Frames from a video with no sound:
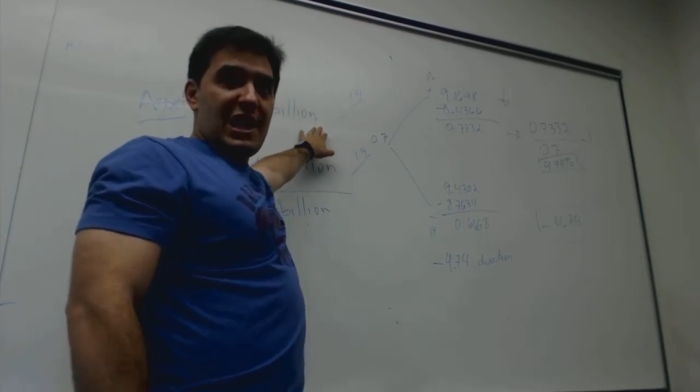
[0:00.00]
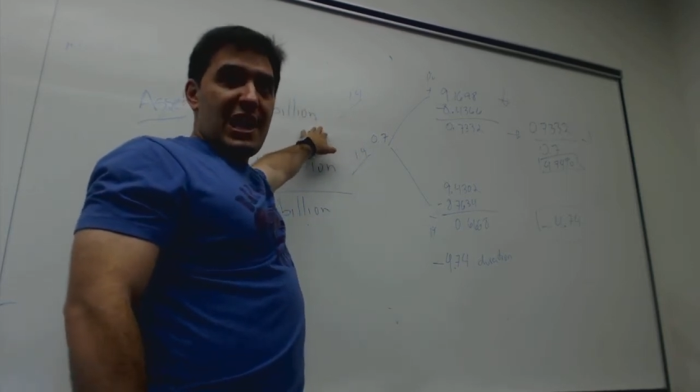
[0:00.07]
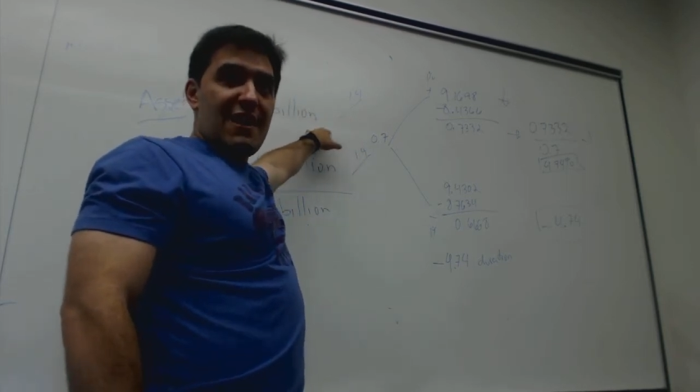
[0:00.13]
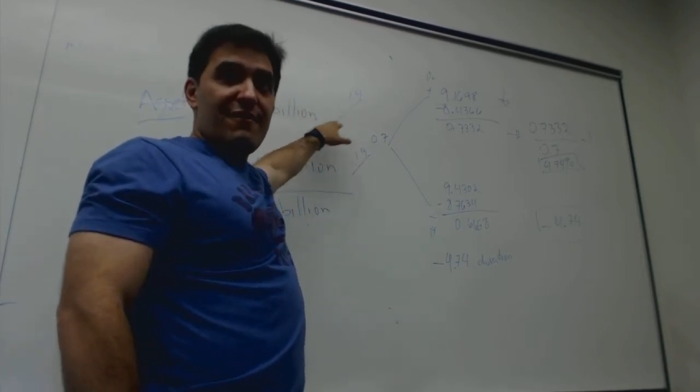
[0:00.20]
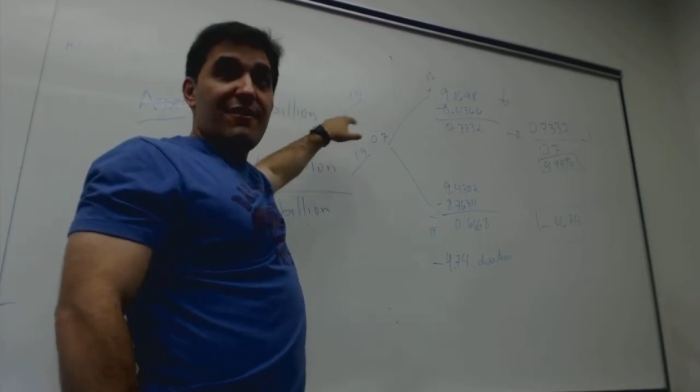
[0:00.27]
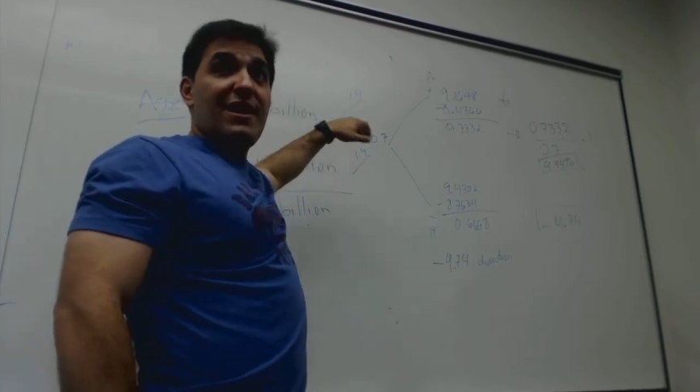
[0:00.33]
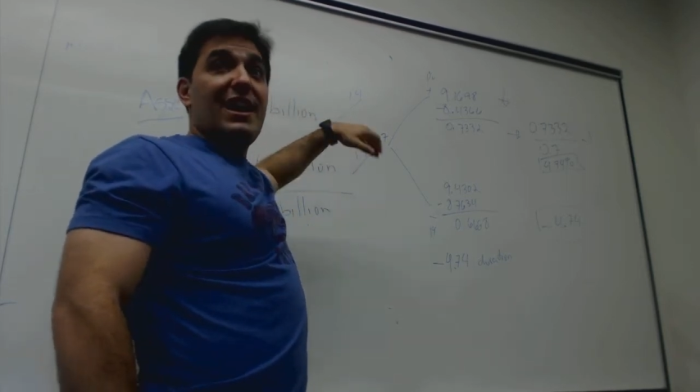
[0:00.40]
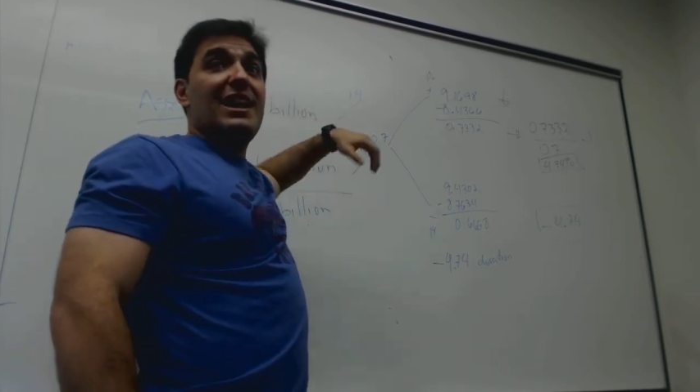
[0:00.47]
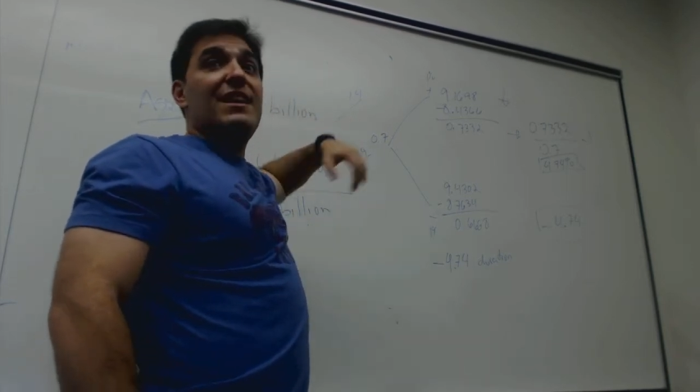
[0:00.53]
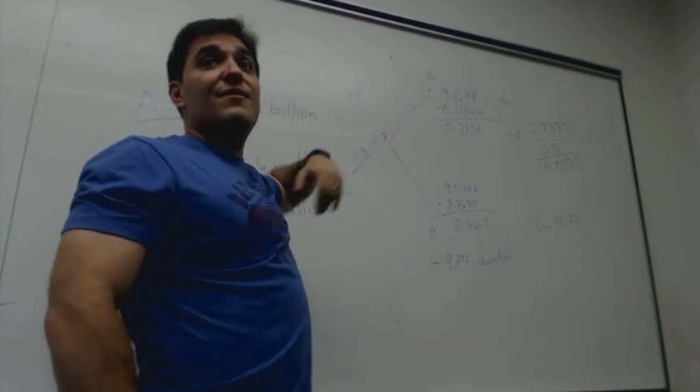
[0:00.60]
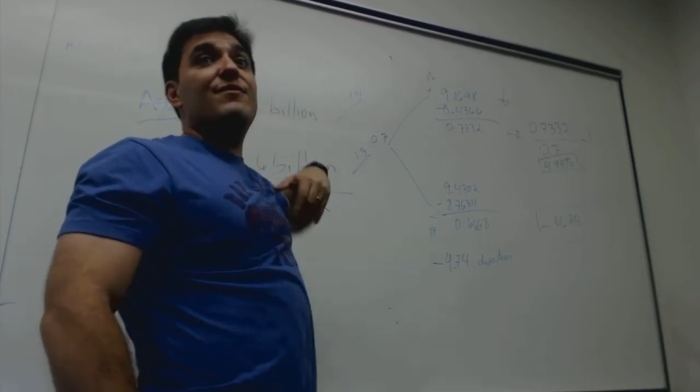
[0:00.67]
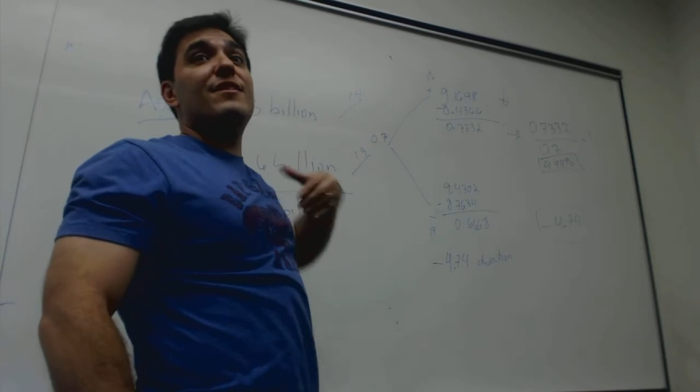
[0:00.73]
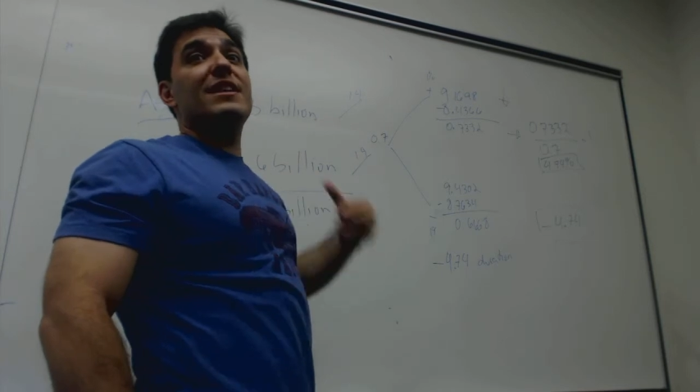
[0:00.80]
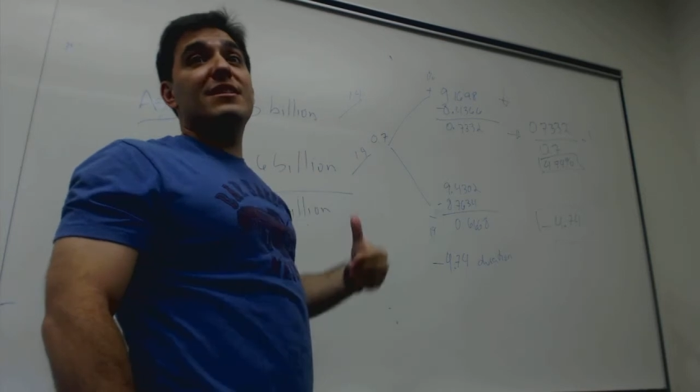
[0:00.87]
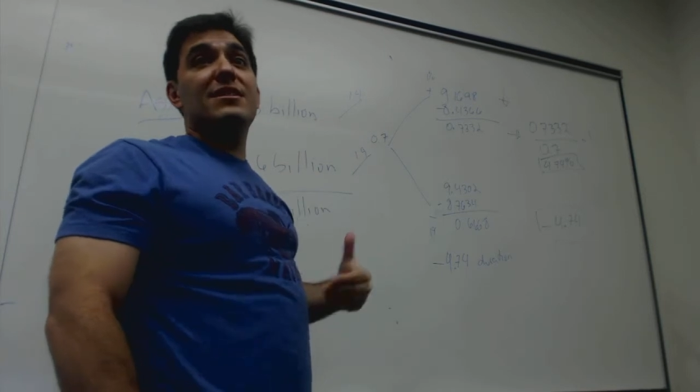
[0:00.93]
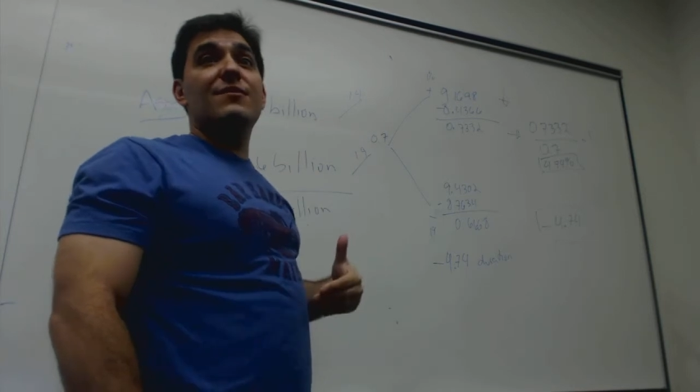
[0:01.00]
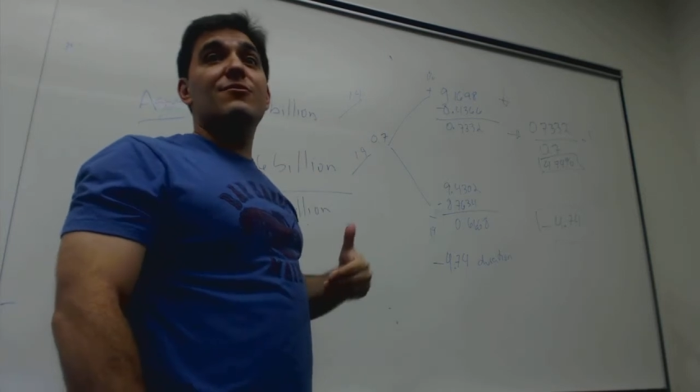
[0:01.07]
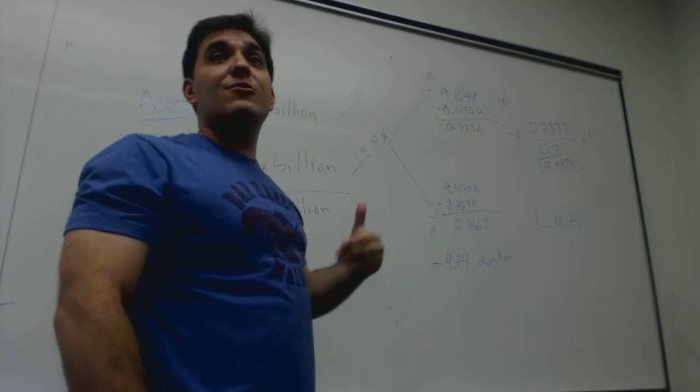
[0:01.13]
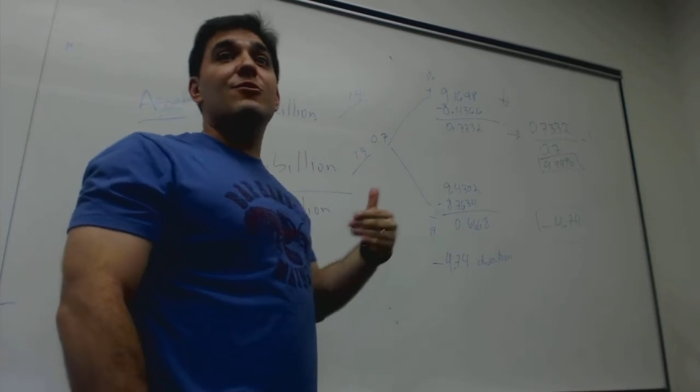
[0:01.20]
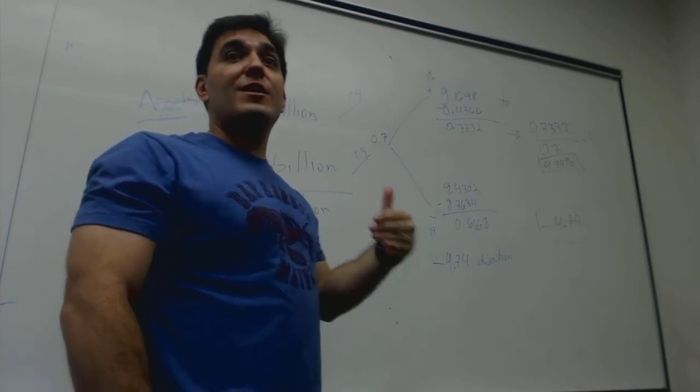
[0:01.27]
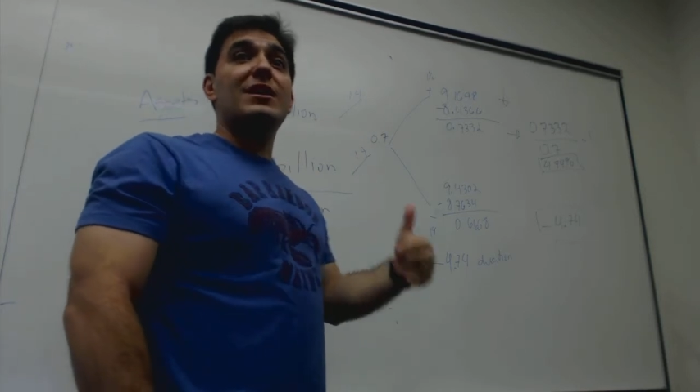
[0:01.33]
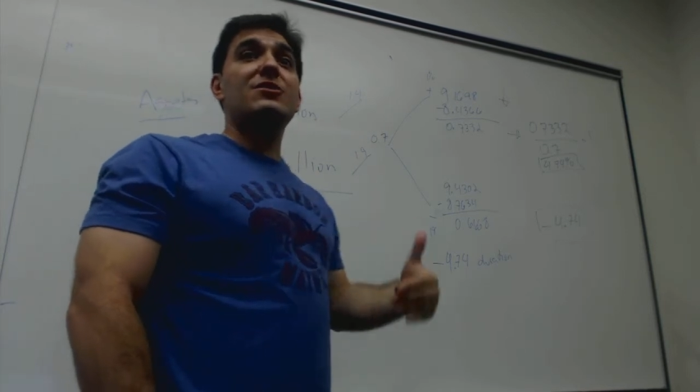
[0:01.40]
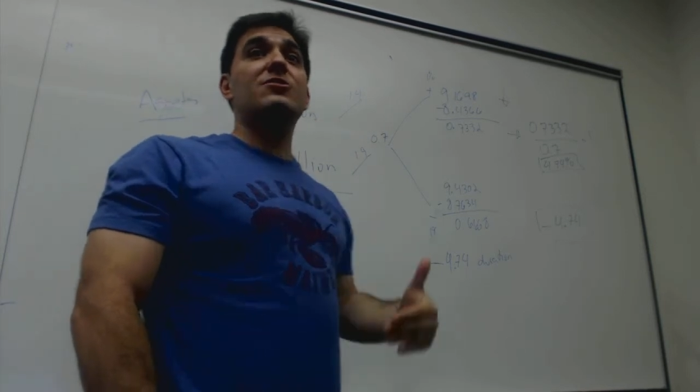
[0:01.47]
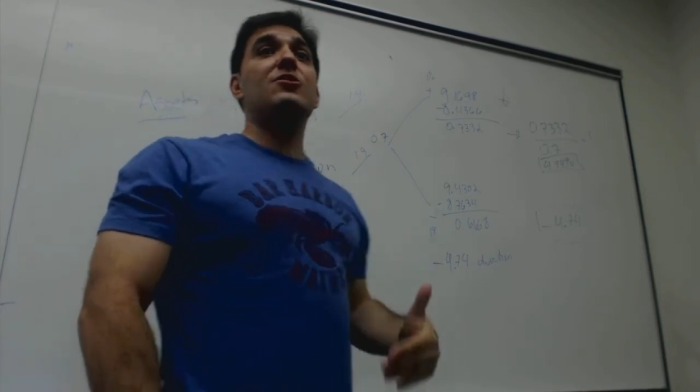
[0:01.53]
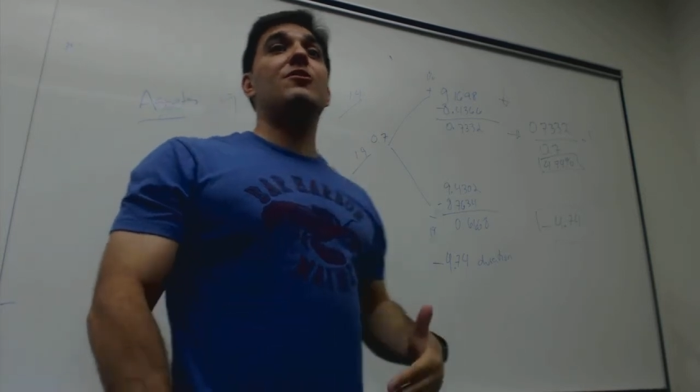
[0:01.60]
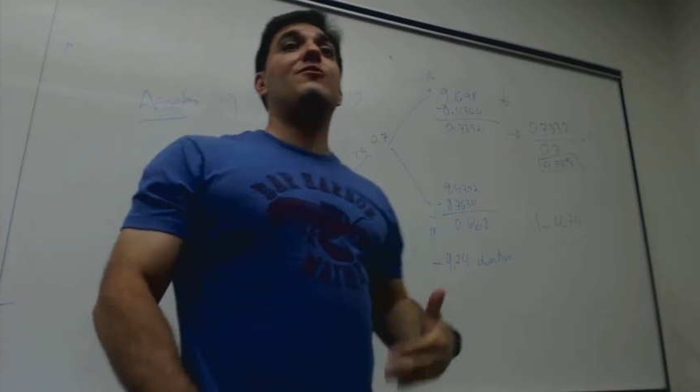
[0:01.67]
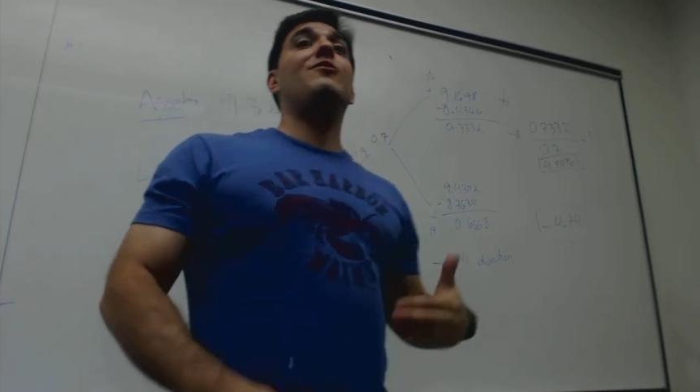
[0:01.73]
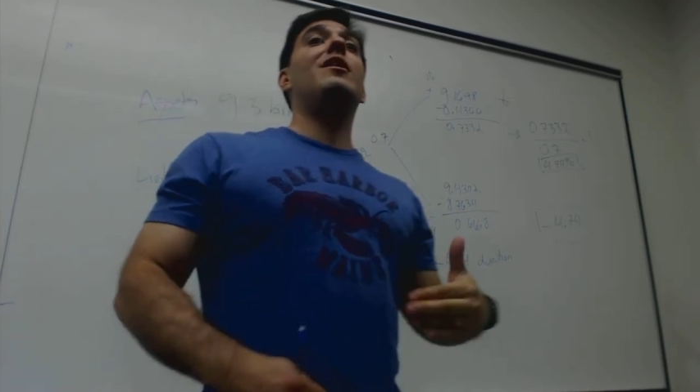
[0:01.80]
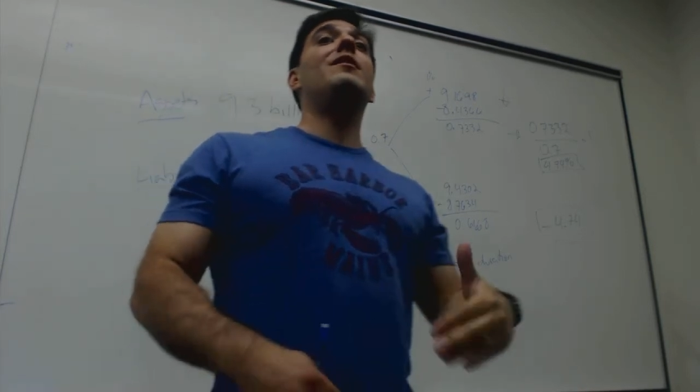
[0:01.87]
have an effective duration of